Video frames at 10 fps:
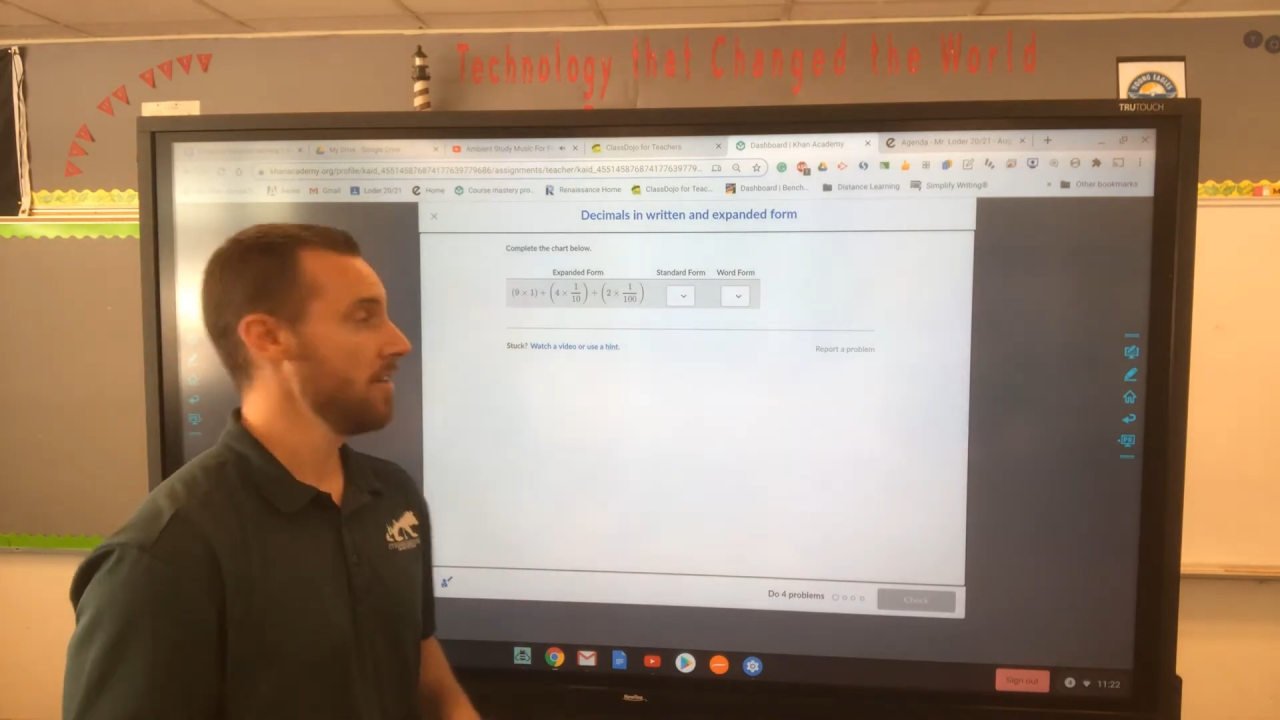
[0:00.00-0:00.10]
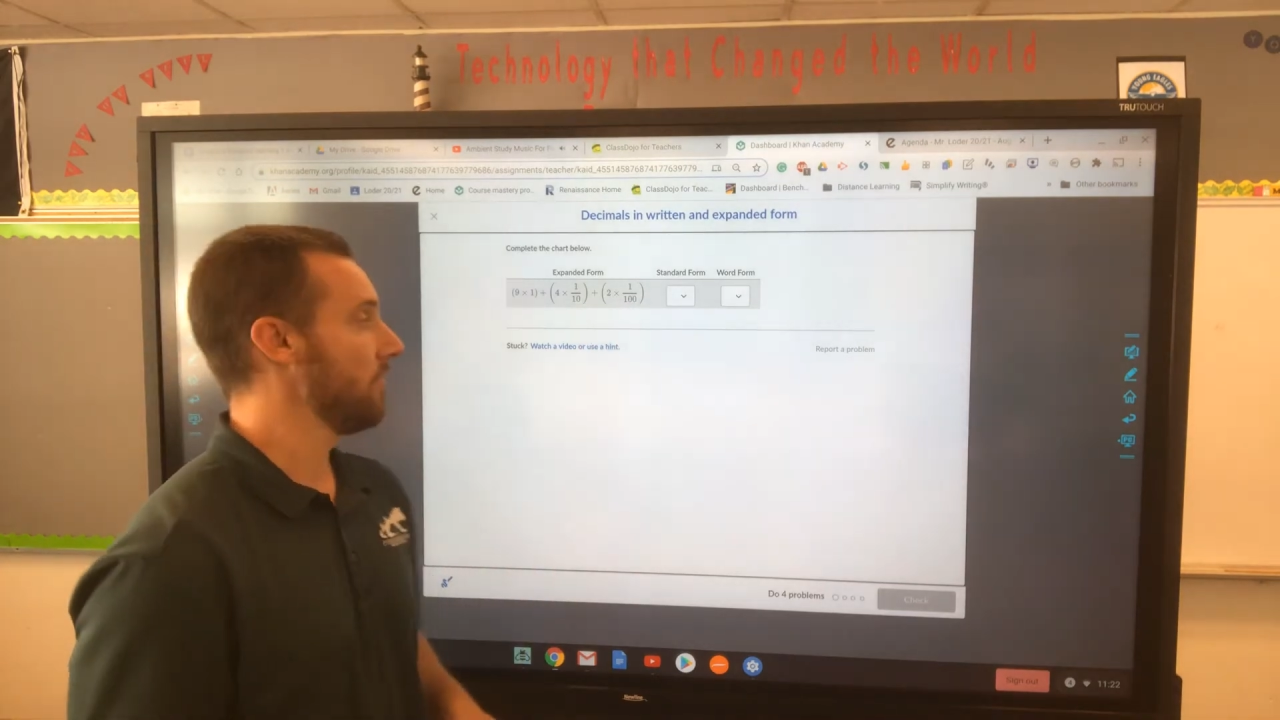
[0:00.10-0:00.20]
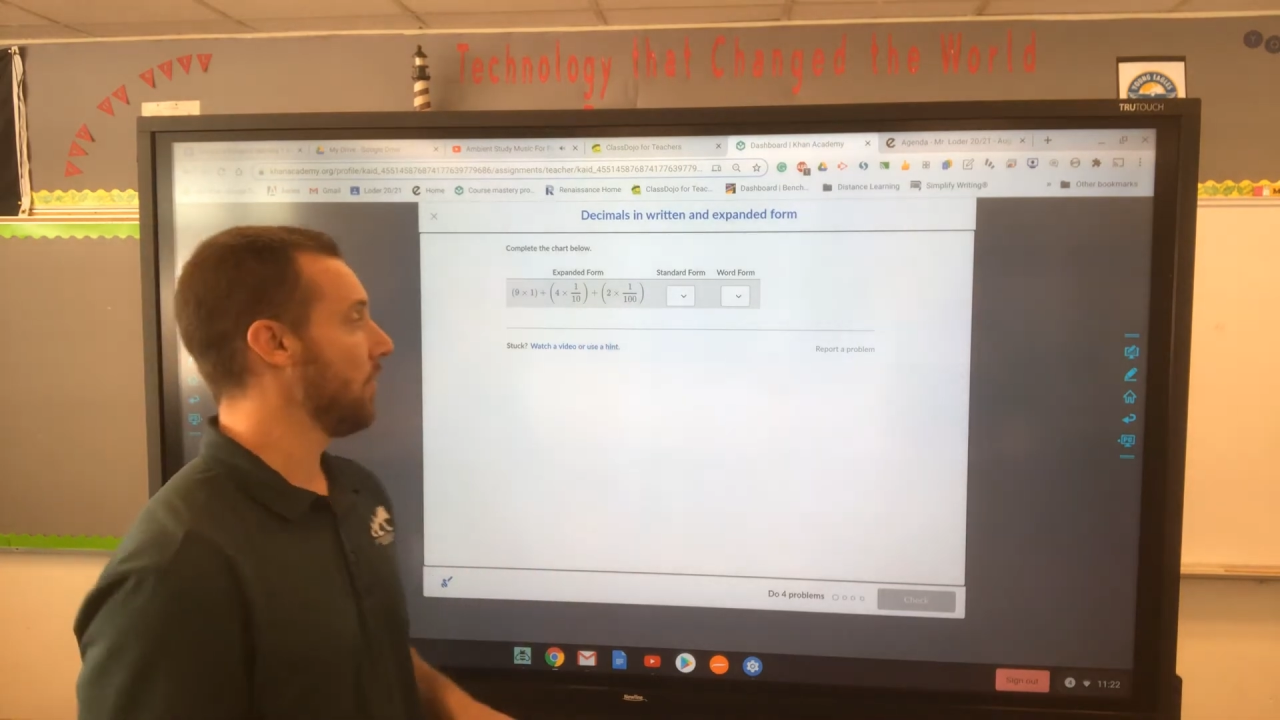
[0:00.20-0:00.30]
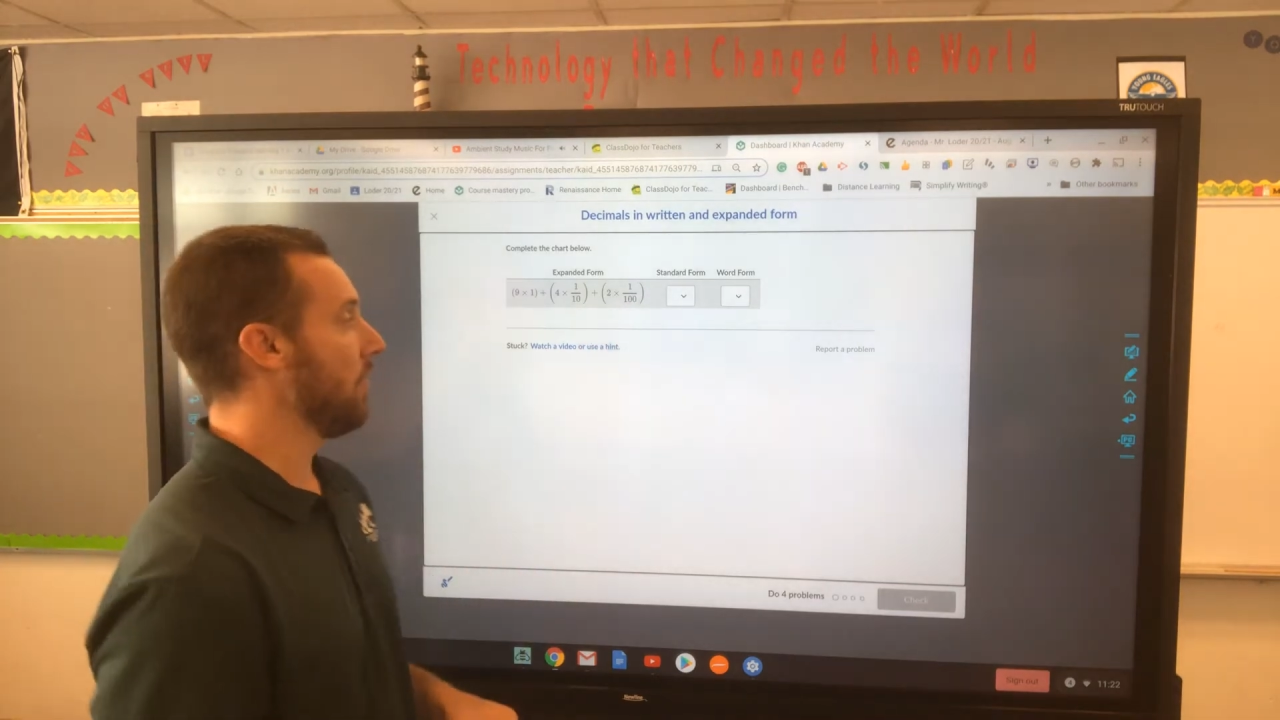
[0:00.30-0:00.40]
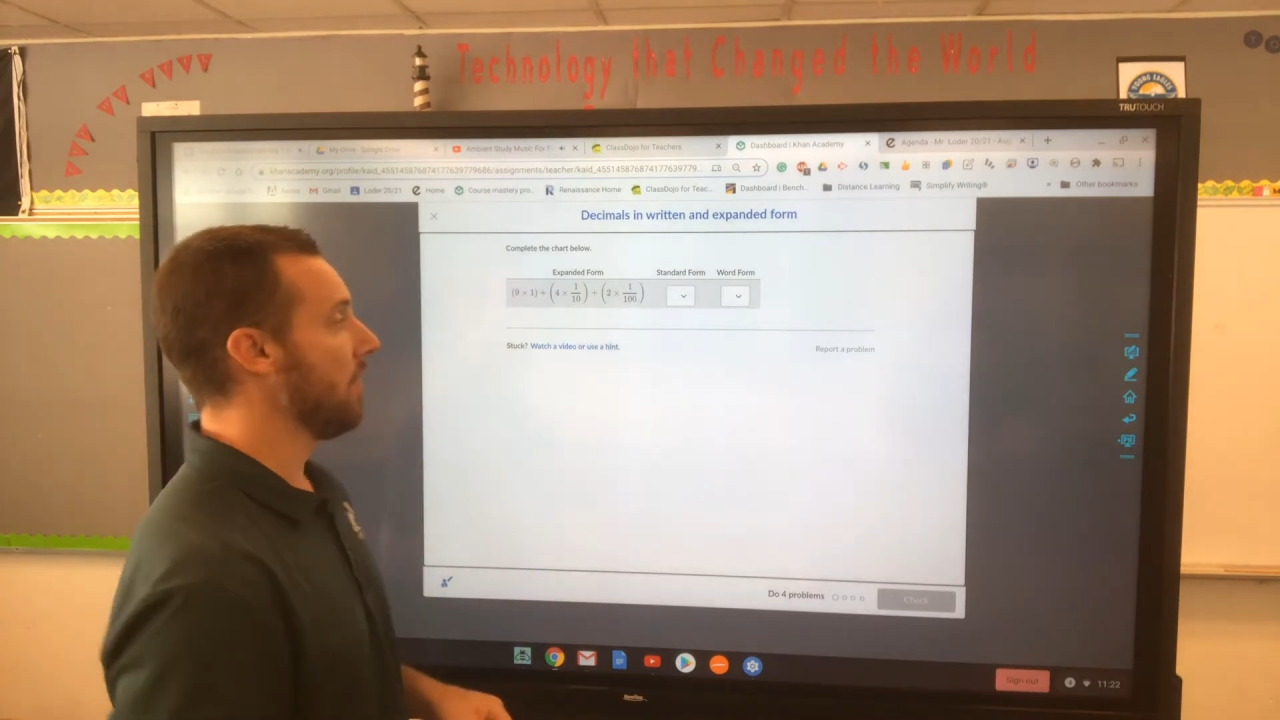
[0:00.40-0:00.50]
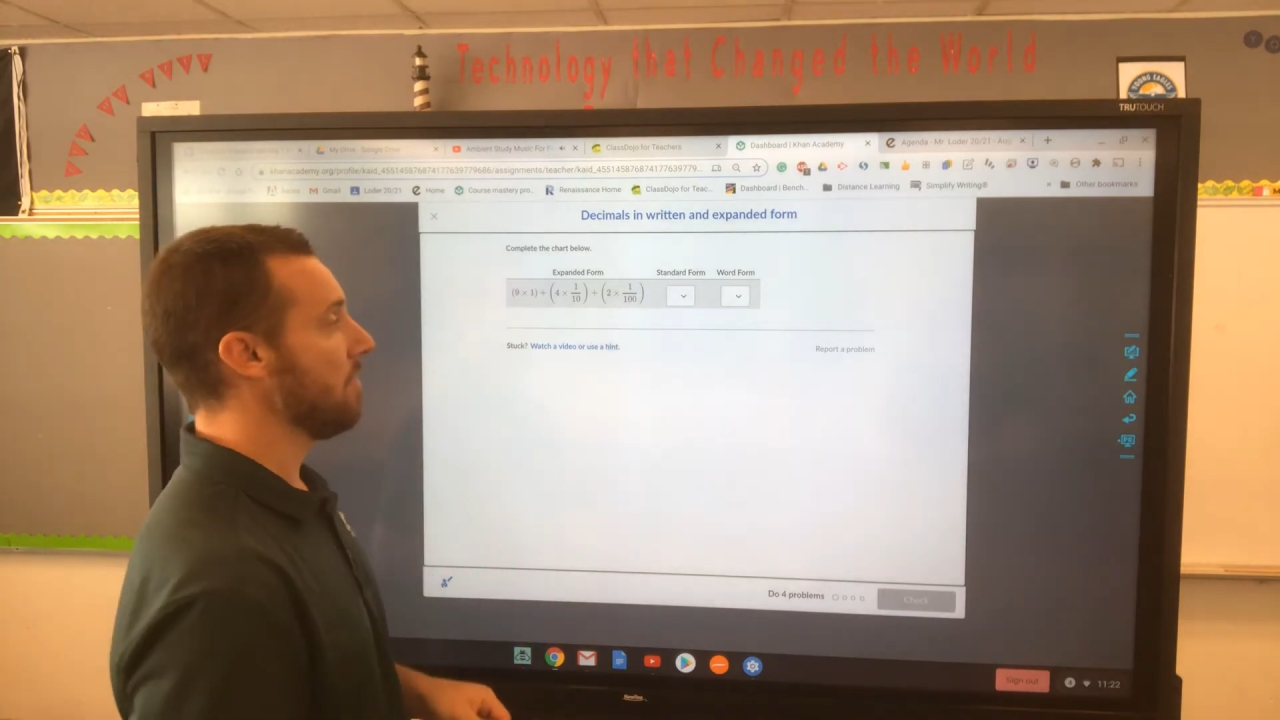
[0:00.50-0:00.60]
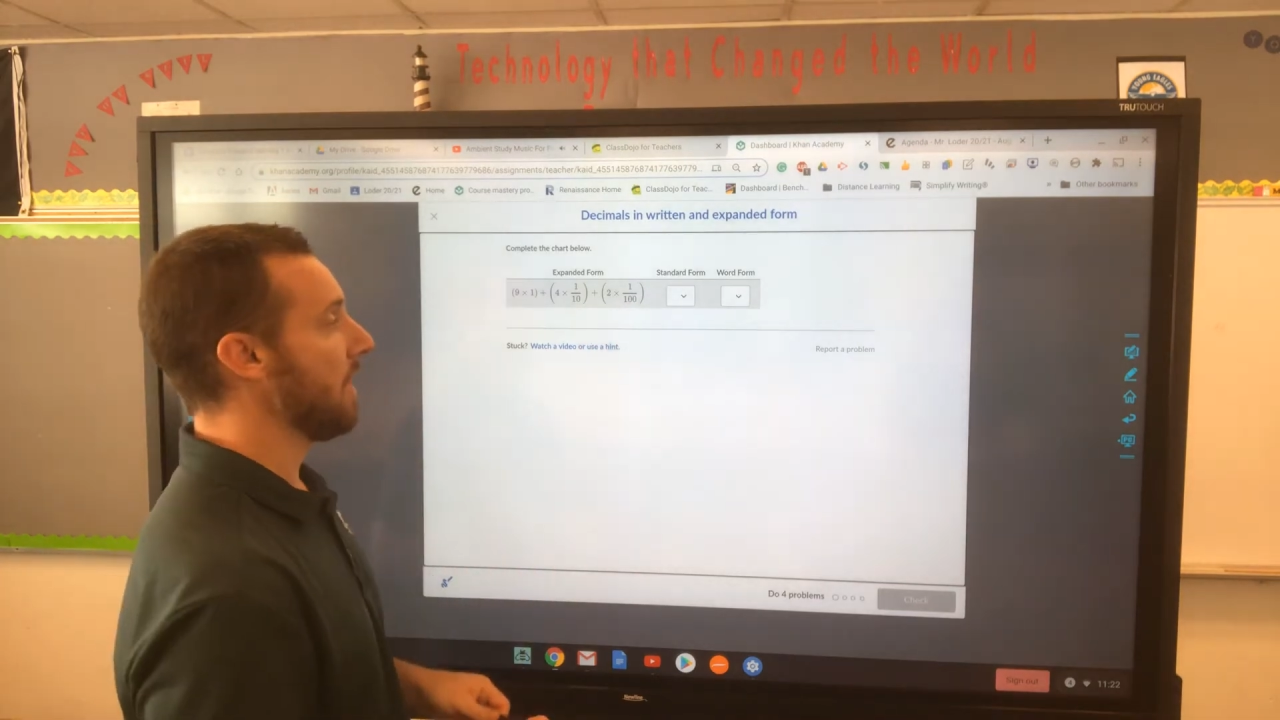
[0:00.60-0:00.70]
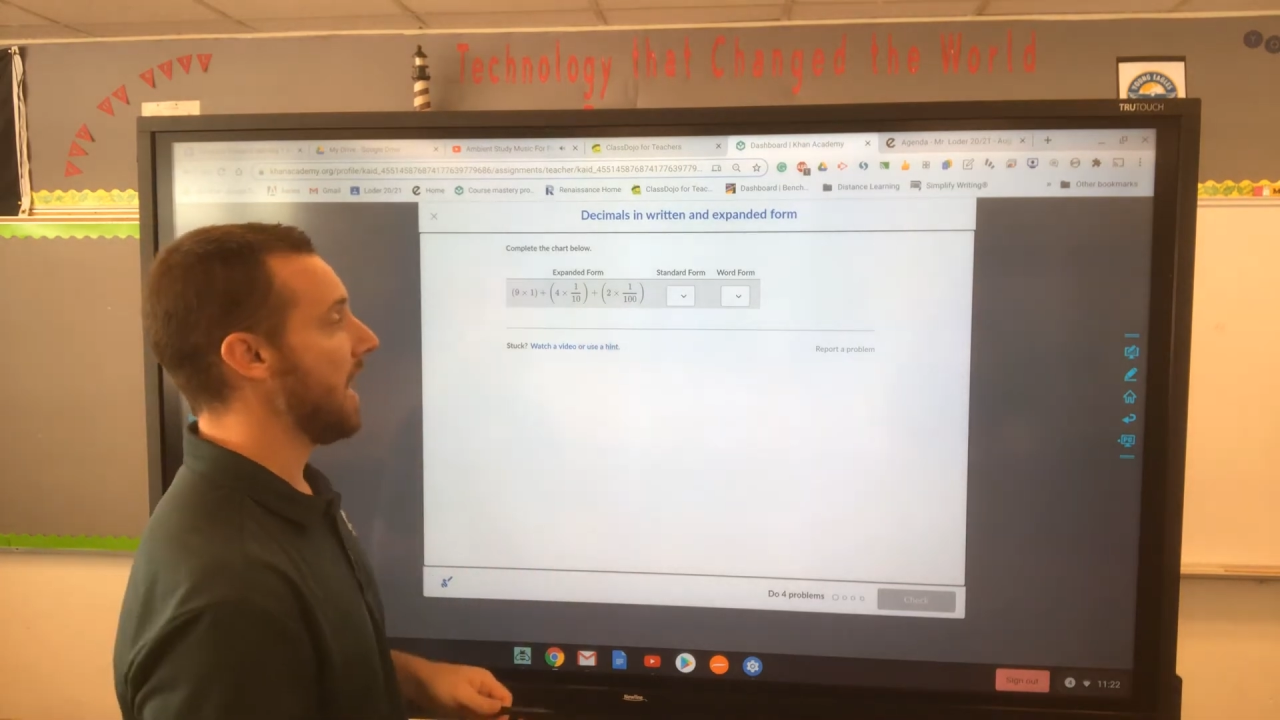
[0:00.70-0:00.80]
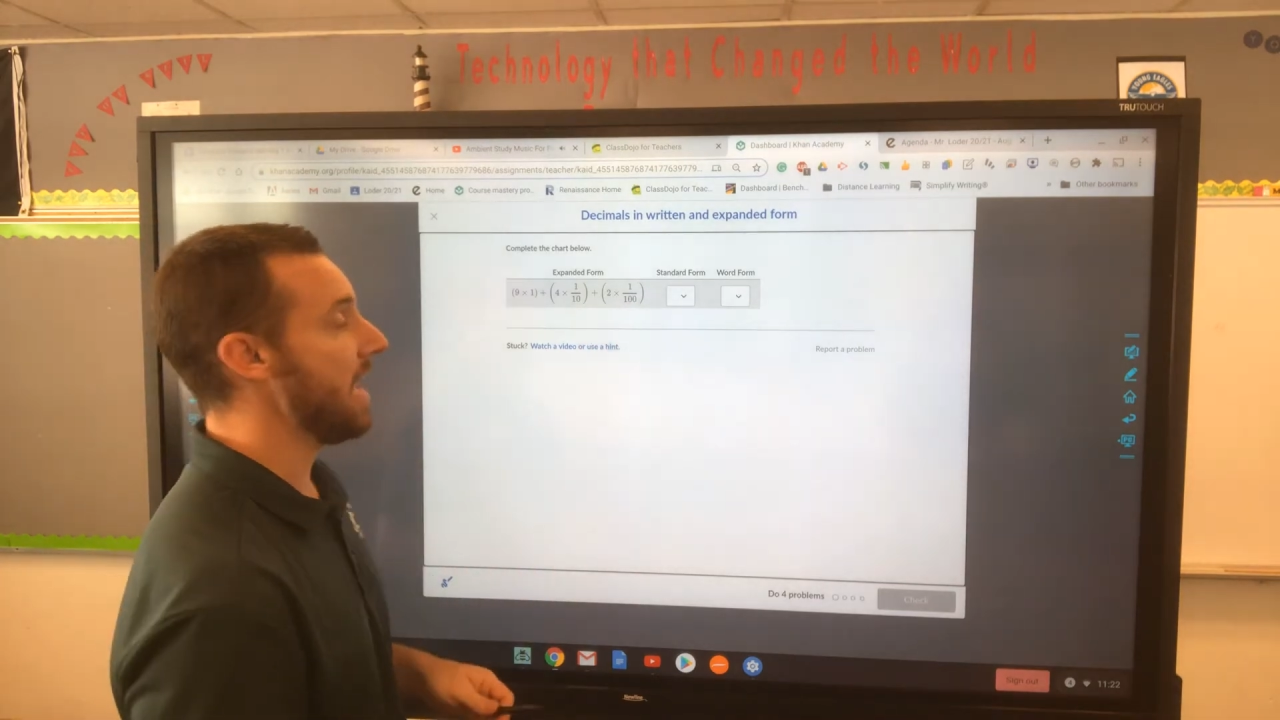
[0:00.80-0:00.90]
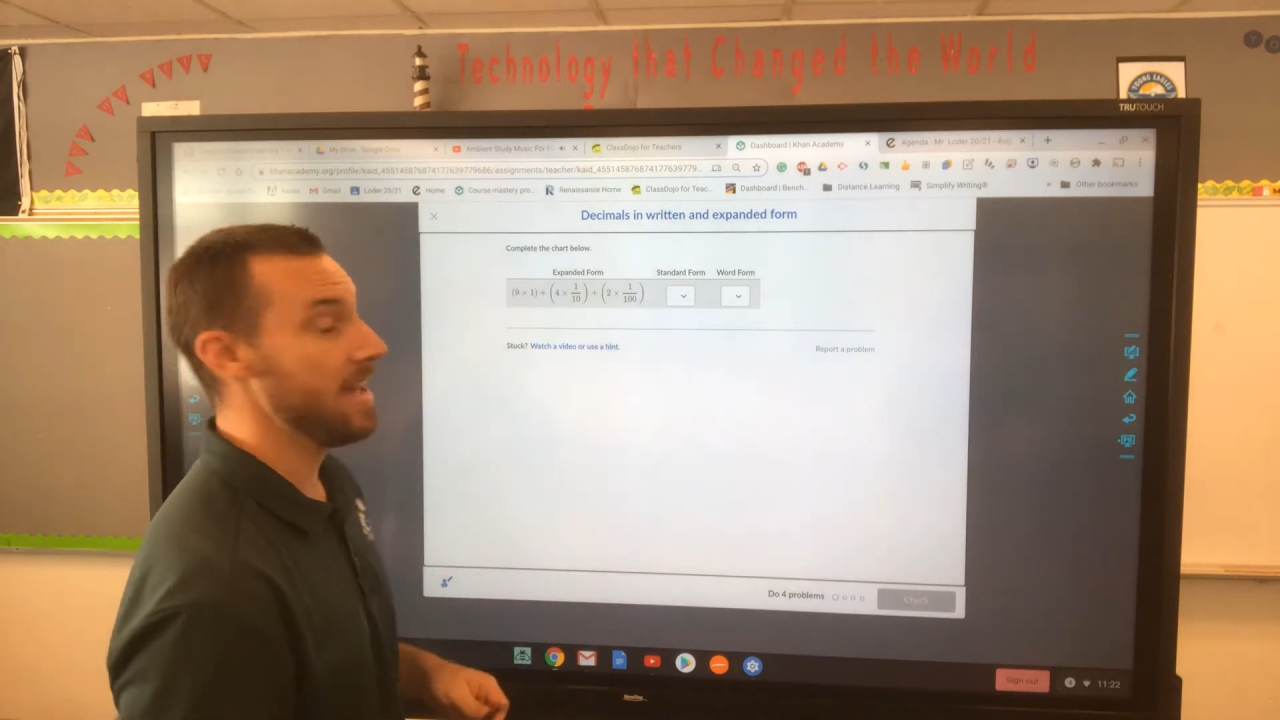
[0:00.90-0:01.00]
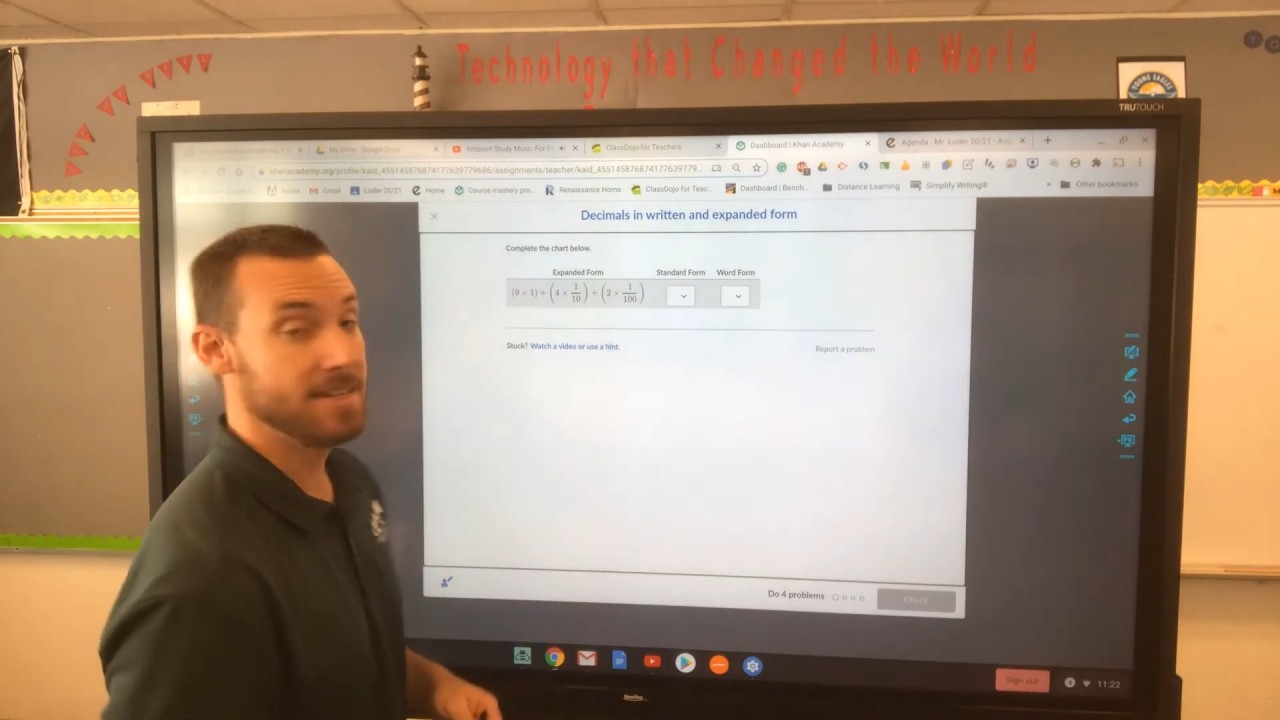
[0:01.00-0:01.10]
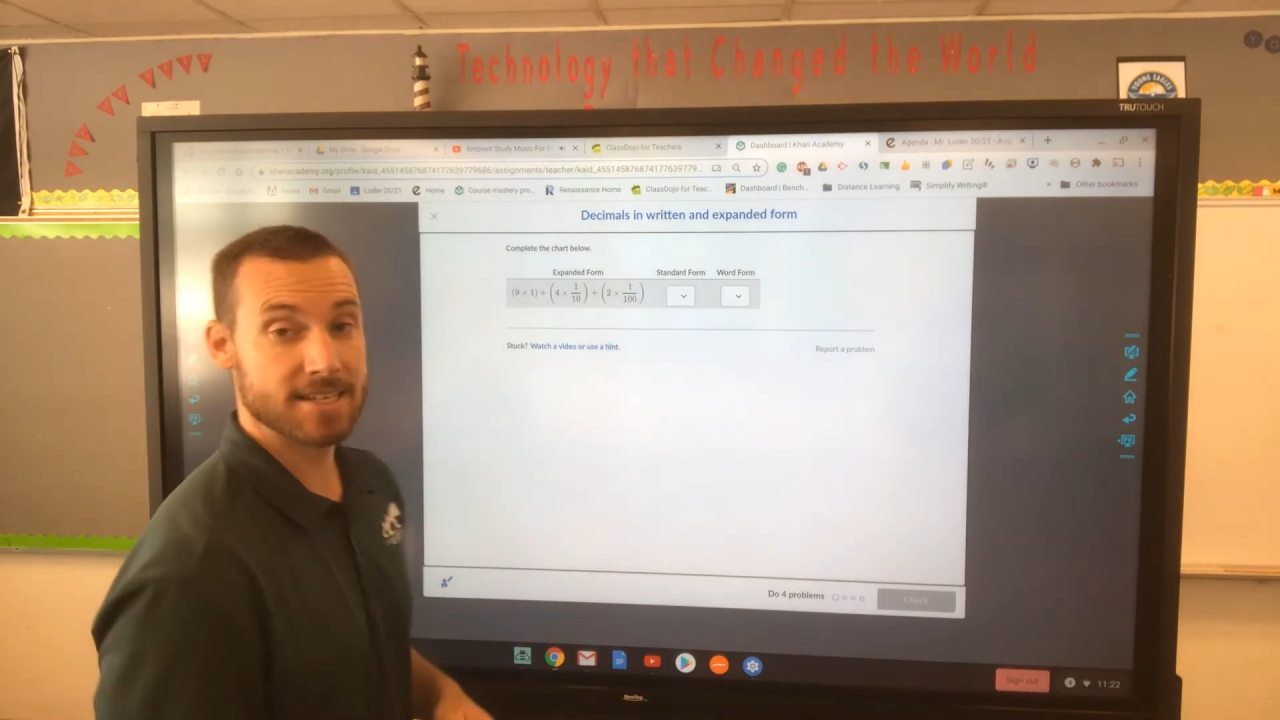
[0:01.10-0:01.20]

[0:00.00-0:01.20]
form and